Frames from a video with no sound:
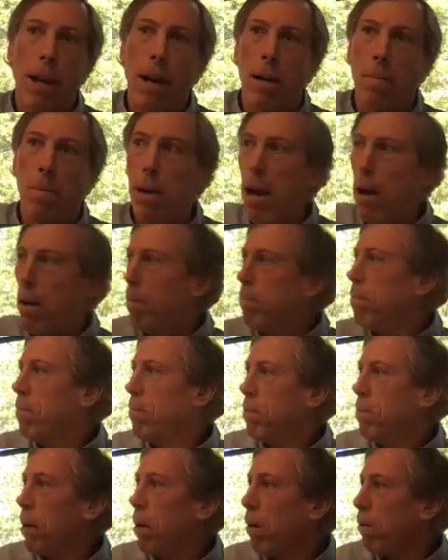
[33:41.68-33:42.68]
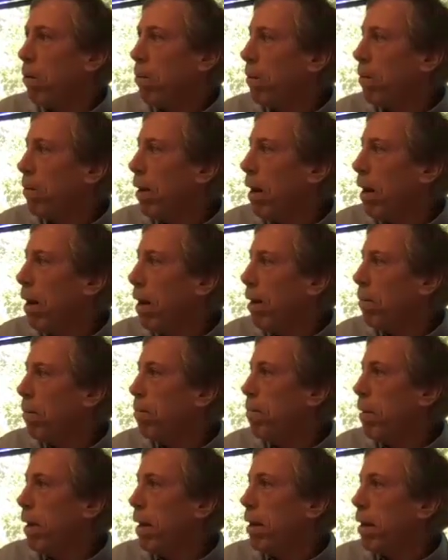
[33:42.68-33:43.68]
about, you
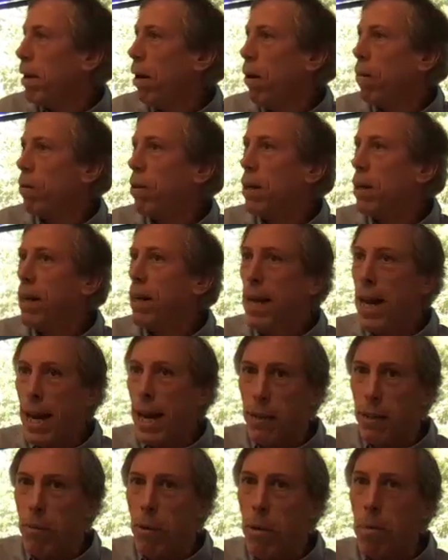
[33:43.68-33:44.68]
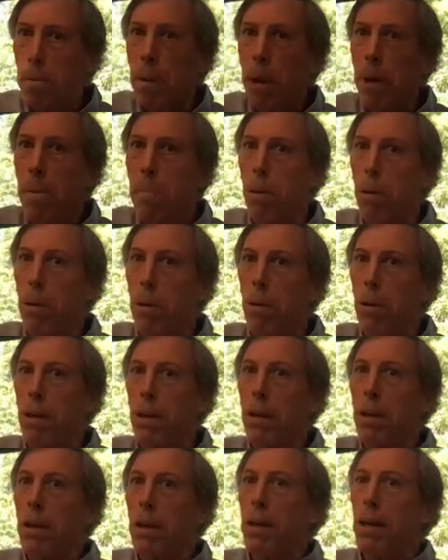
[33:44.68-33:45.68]
know, connecting with
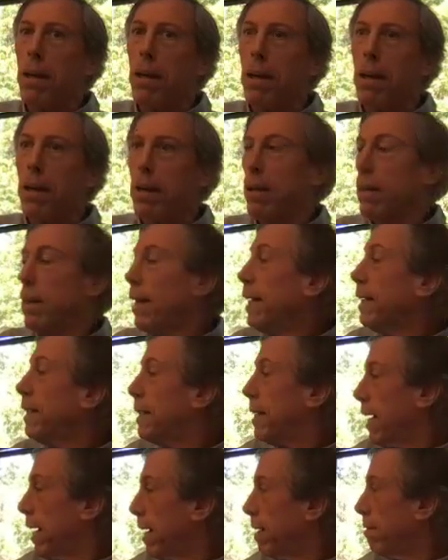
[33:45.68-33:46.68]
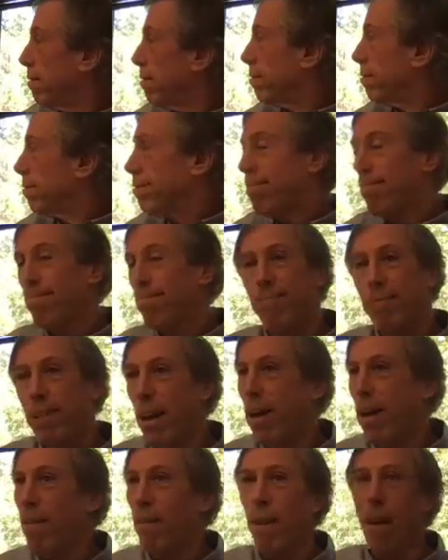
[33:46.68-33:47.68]
people, LinkedIn.
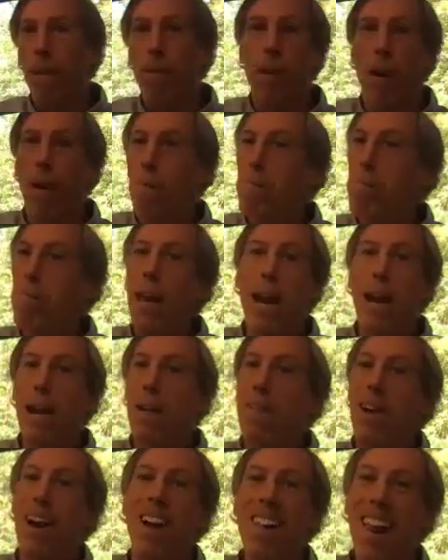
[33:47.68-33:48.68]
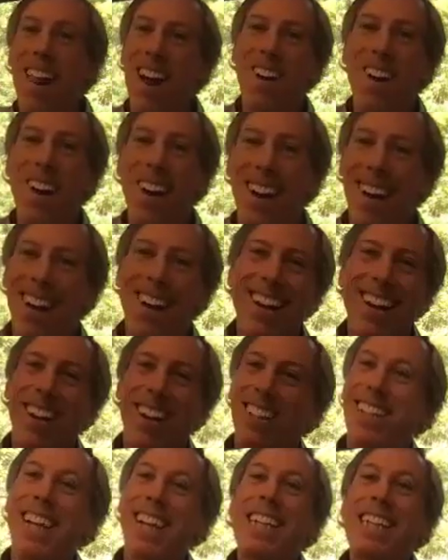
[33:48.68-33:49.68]
You know, I'm getting, you
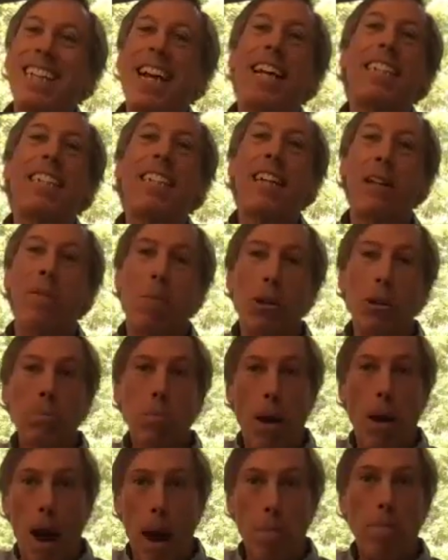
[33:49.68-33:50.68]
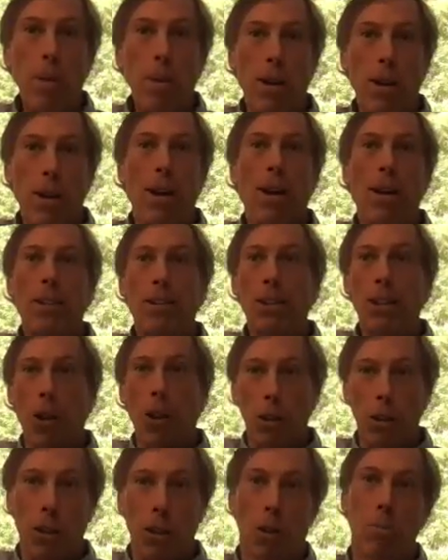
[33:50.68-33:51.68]
know, LinkedIn isn't the most popular
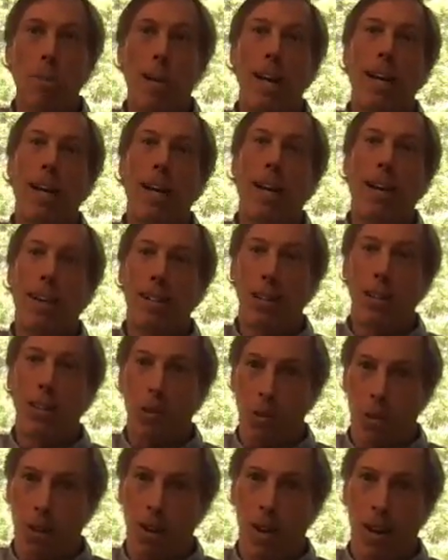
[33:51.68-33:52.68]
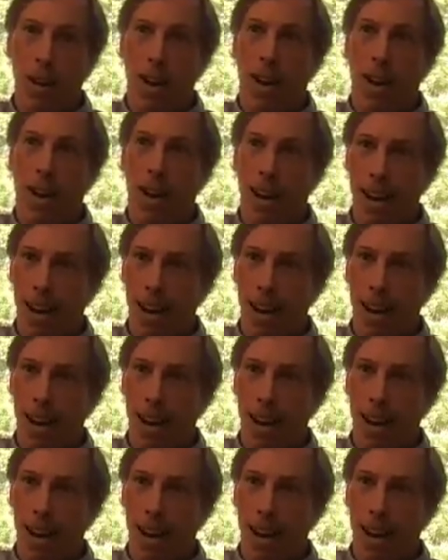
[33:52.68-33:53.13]
social media tool on.